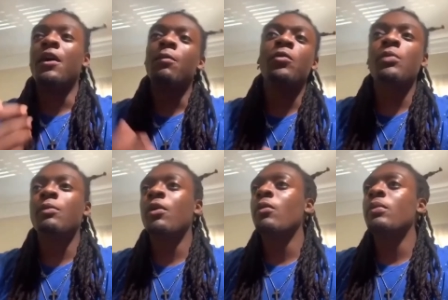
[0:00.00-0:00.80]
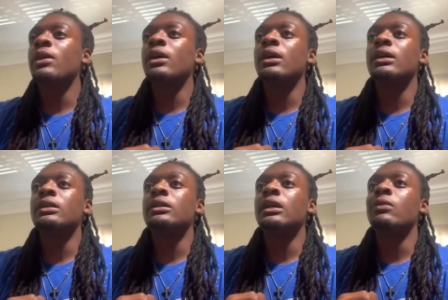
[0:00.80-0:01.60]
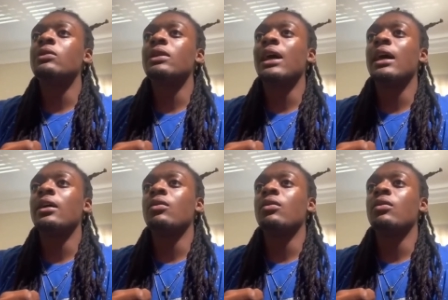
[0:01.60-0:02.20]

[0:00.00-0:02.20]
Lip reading: me, bro, because it was like,